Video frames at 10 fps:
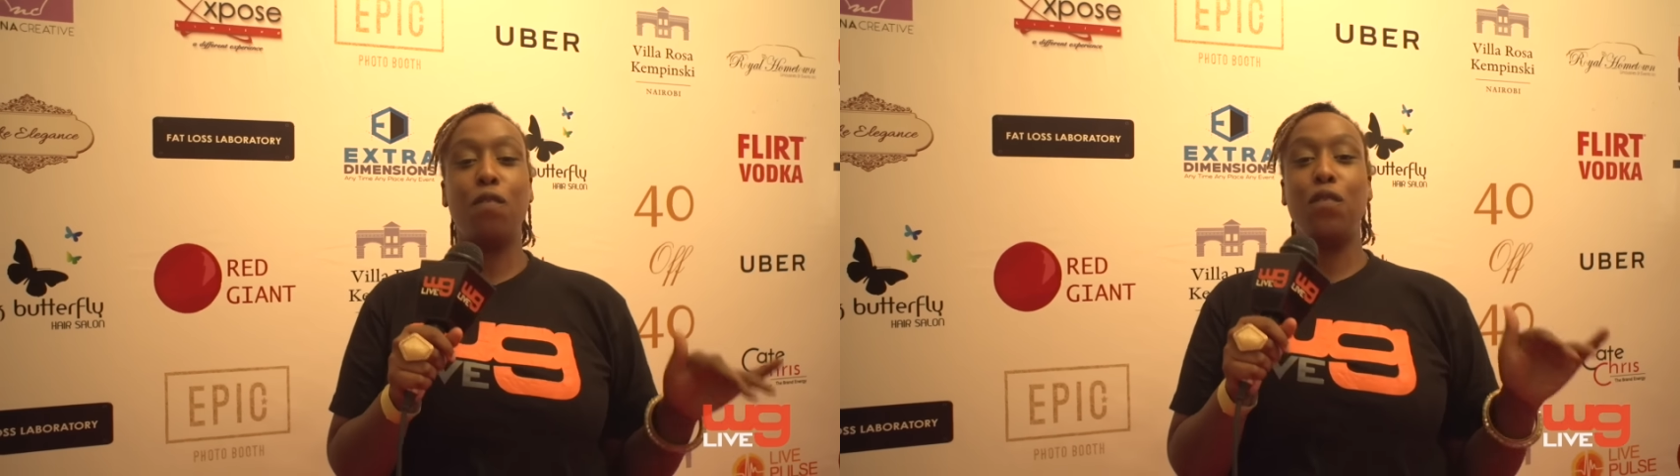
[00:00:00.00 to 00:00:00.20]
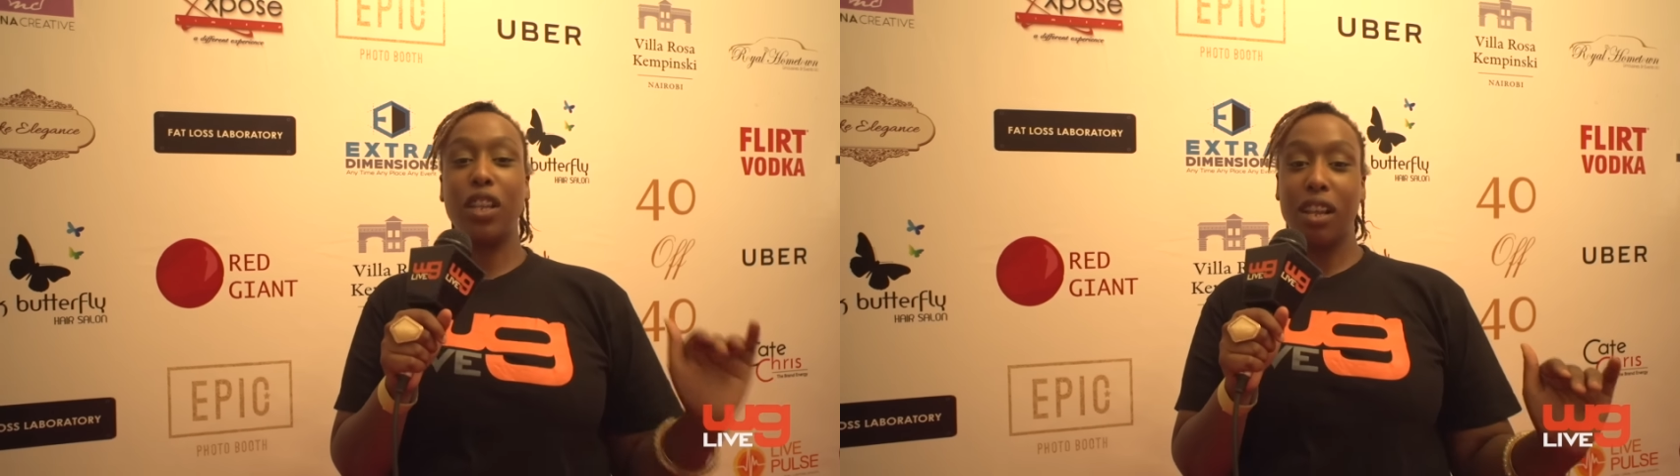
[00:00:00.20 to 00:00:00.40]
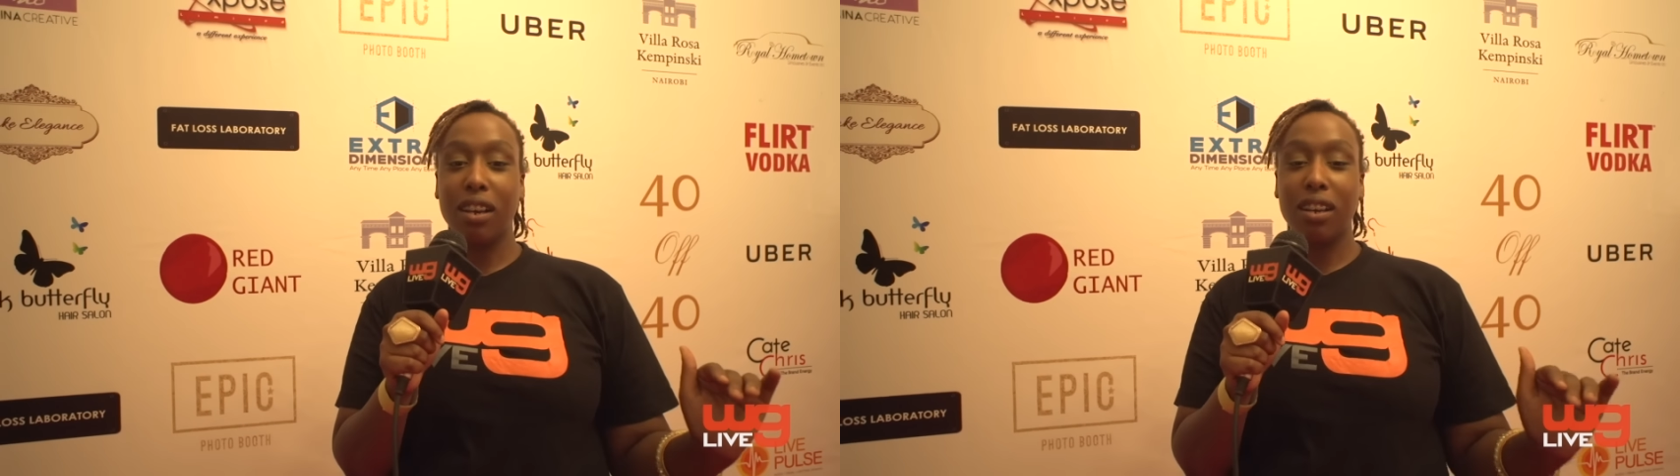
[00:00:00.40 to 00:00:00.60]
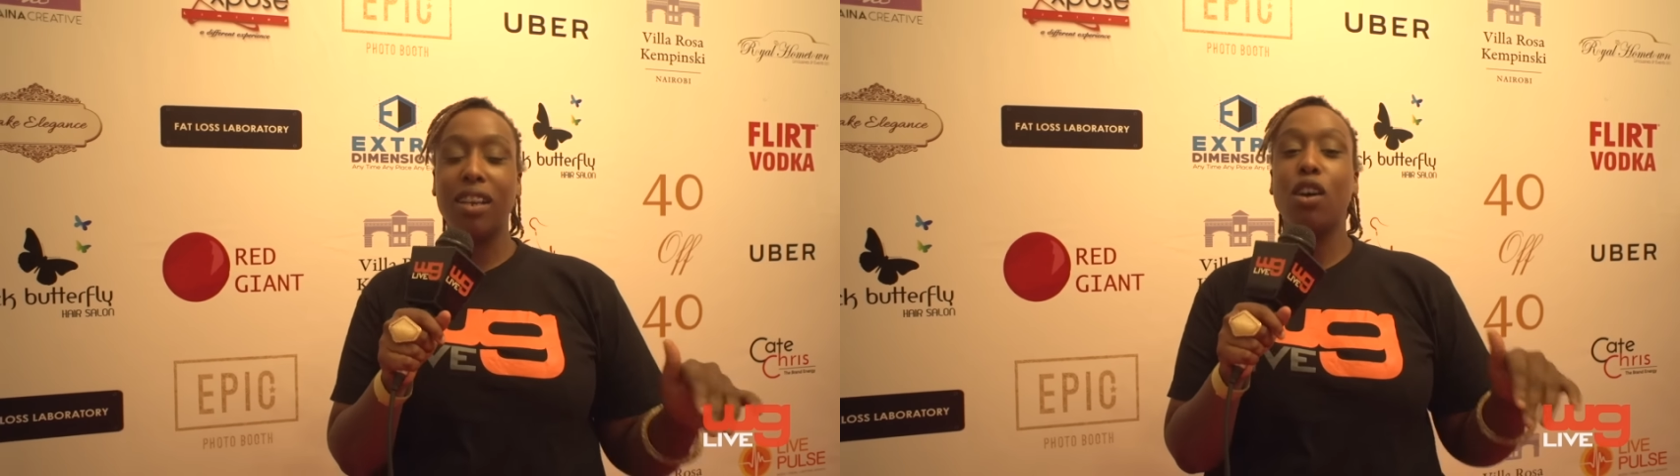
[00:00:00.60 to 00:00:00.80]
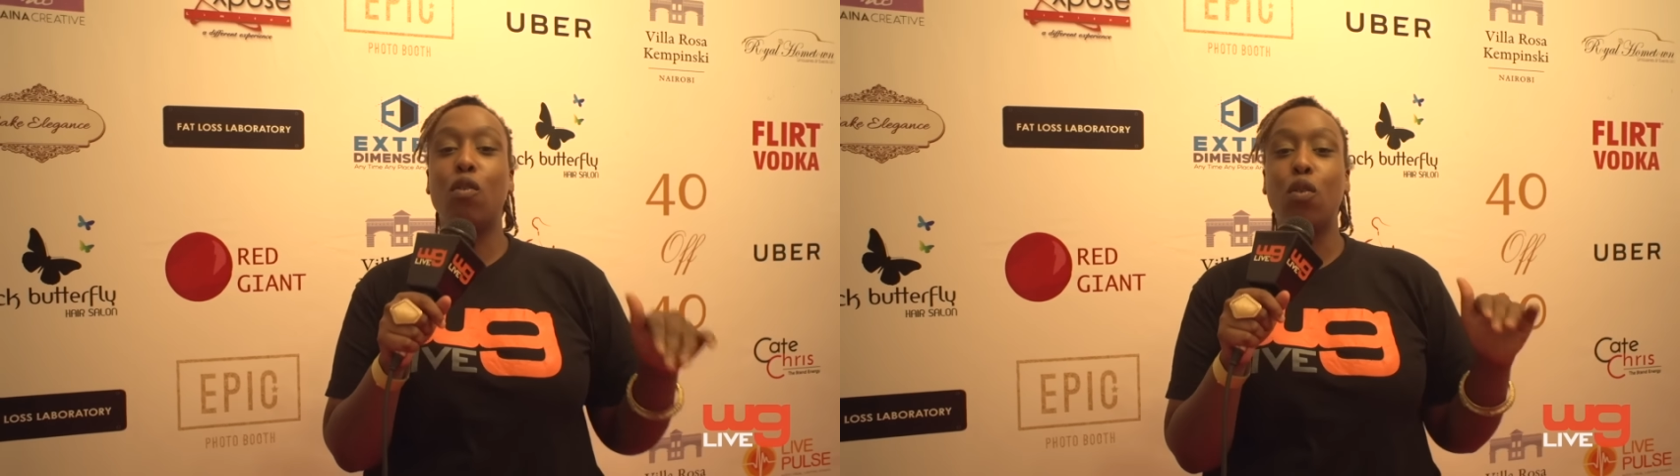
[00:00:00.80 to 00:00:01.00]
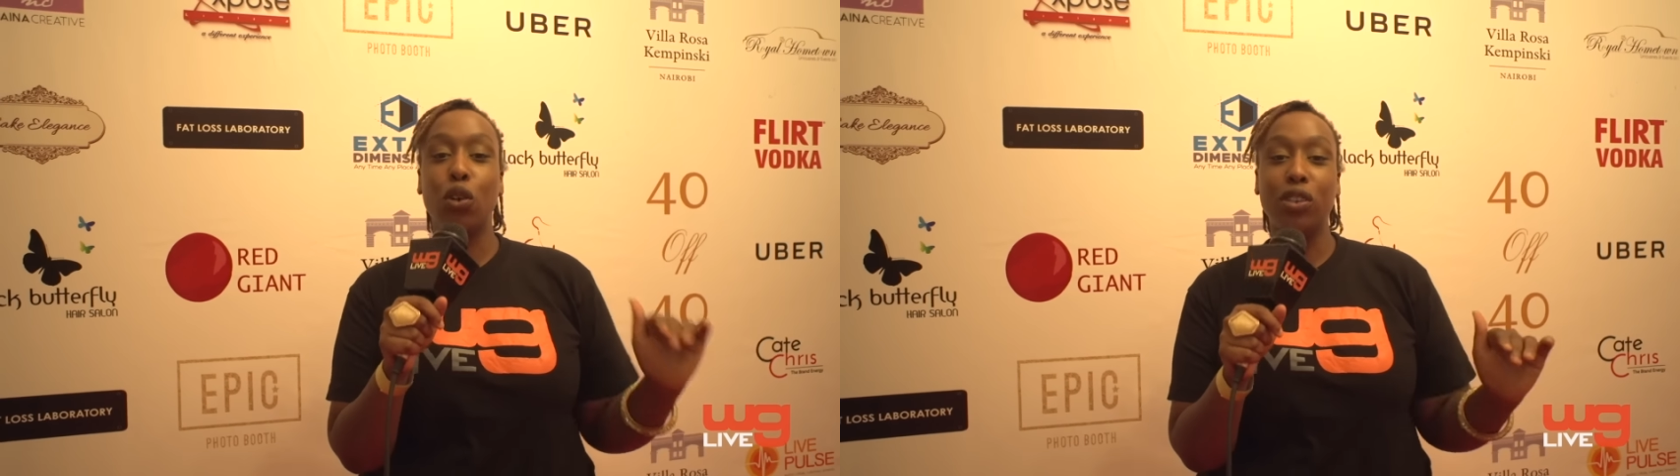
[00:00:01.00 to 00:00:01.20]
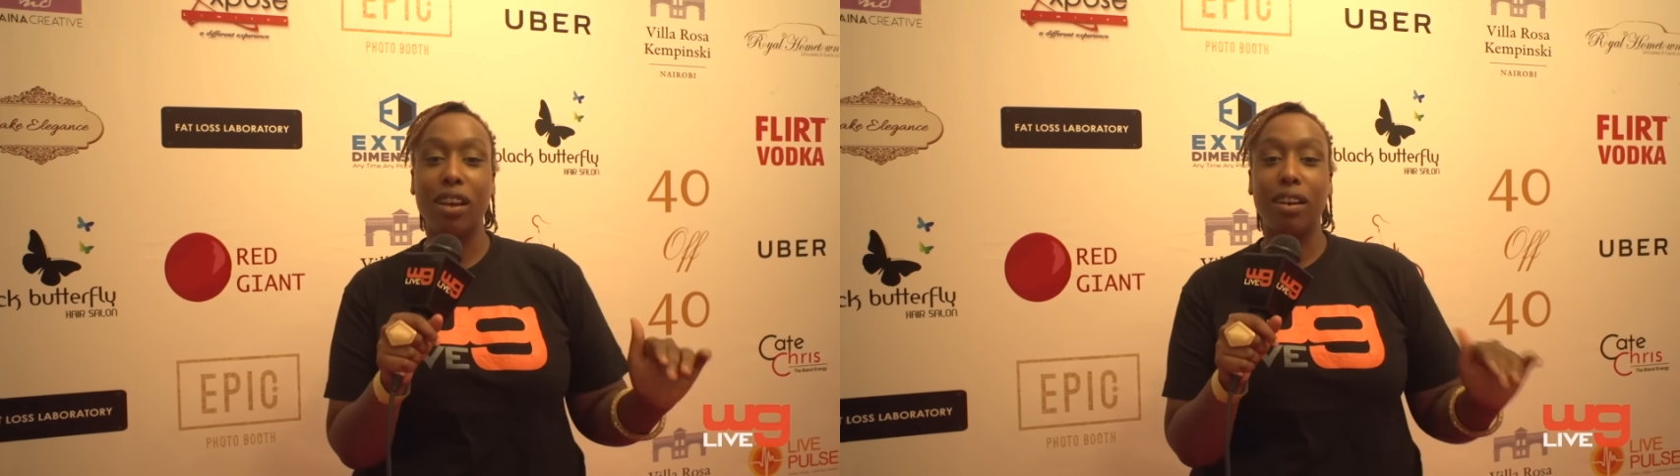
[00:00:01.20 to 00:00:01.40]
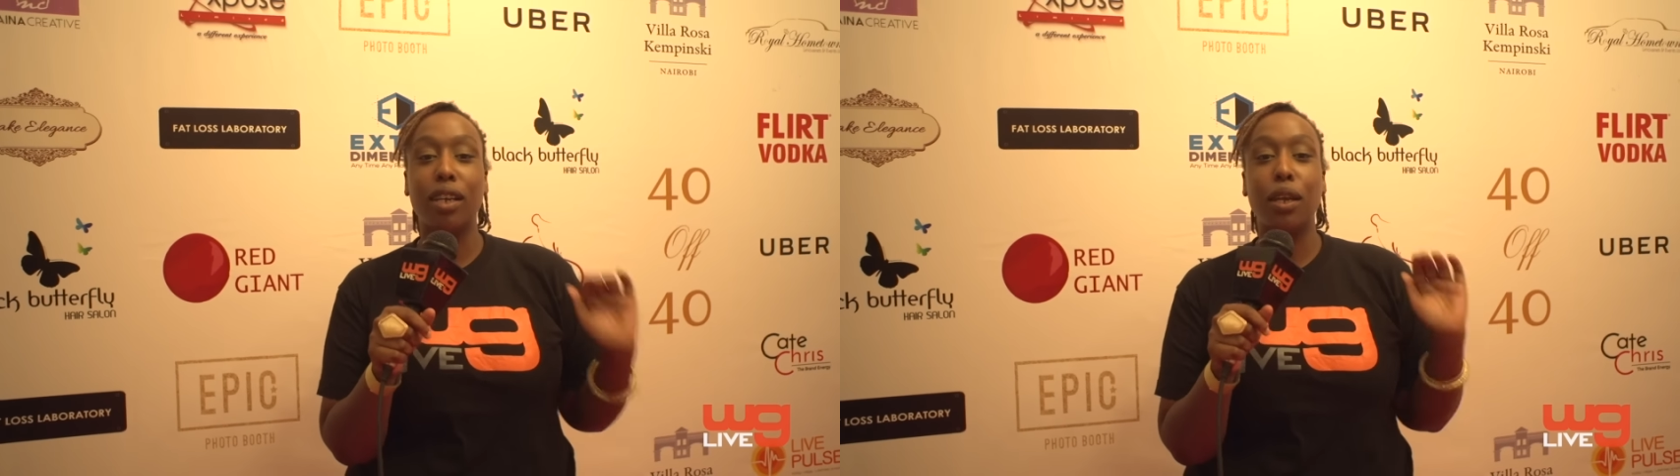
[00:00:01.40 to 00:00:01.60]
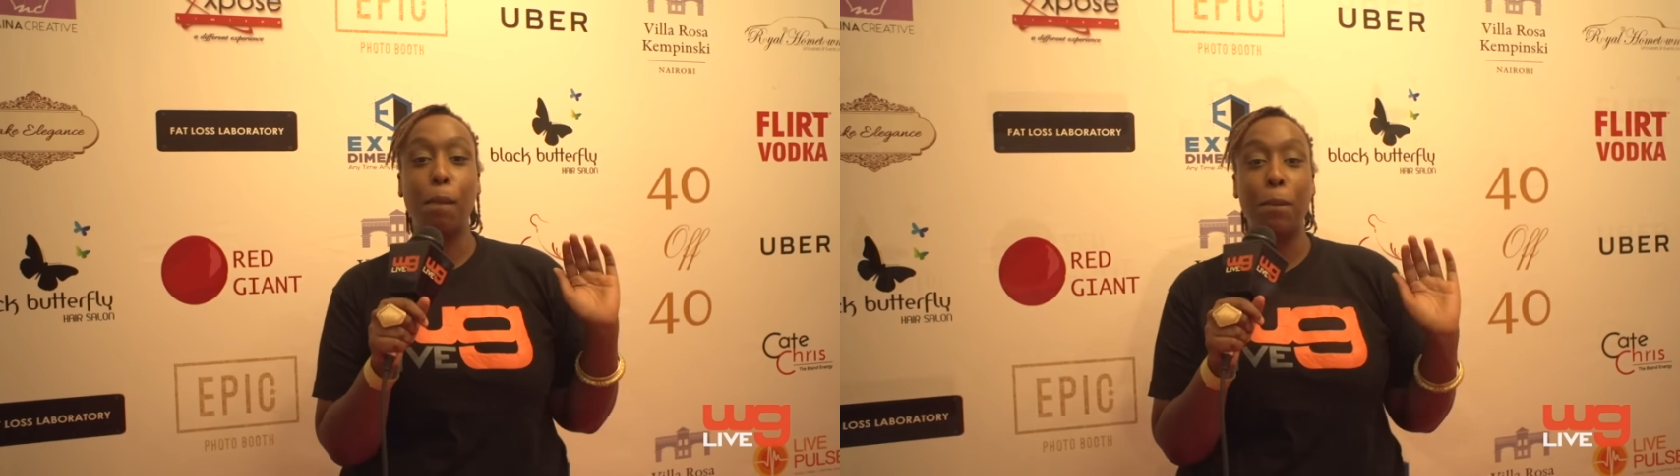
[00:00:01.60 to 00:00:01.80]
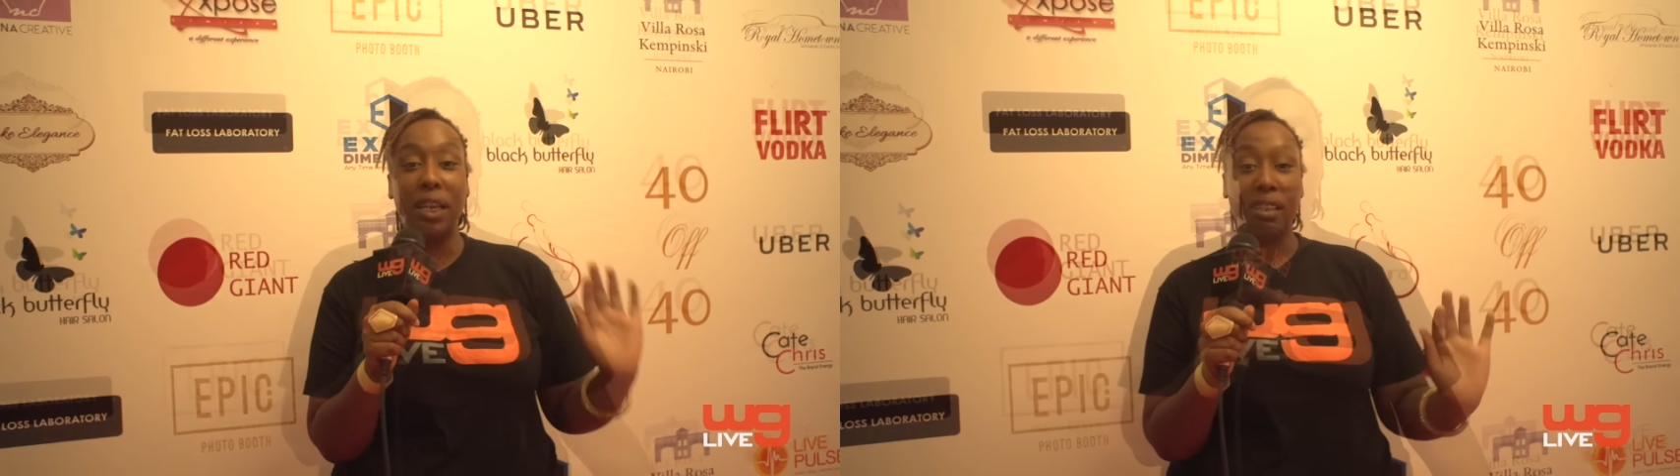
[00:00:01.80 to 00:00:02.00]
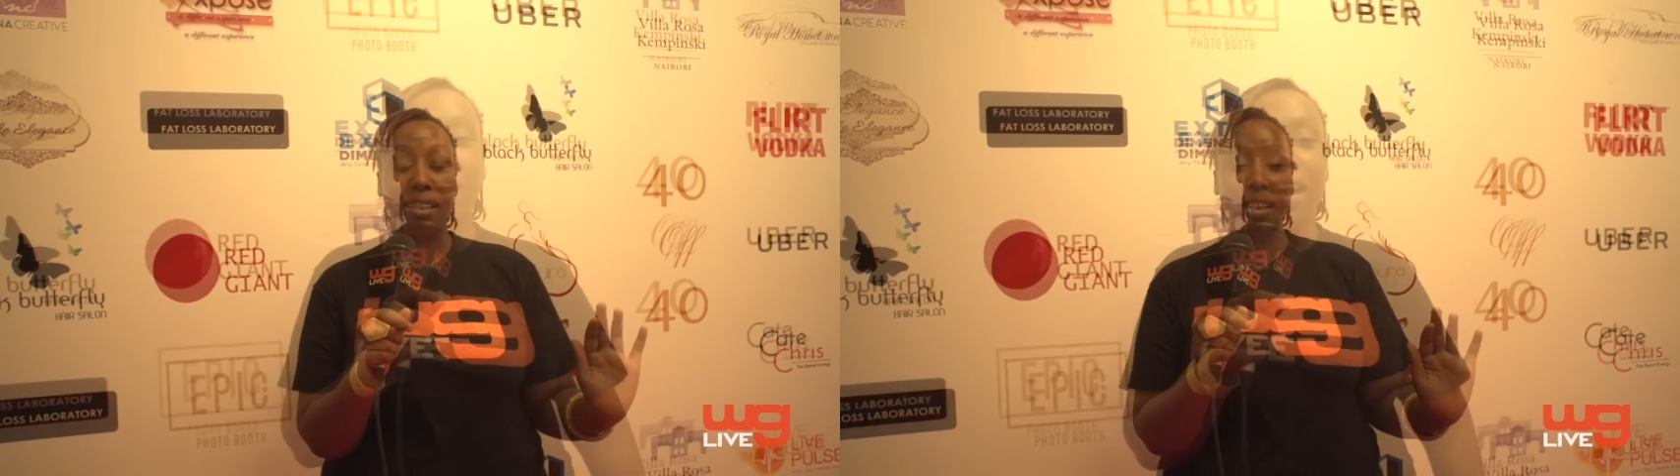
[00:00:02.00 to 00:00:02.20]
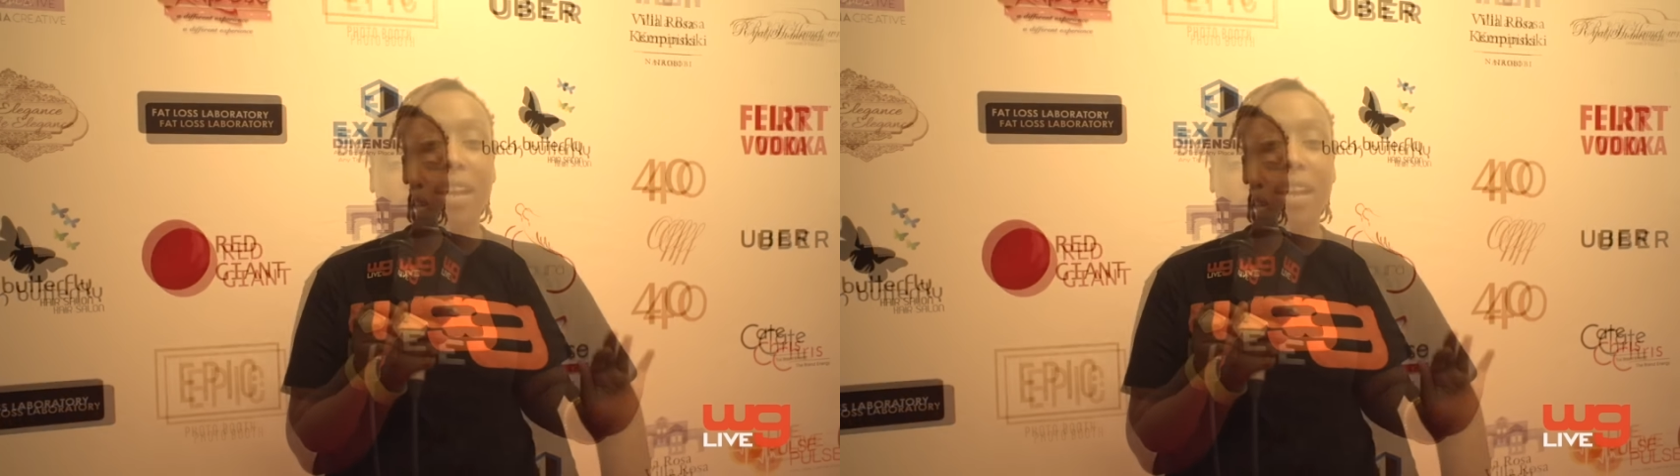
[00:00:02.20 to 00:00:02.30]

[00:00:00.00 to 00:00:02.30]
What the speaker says: Villa Rosa Kempinski.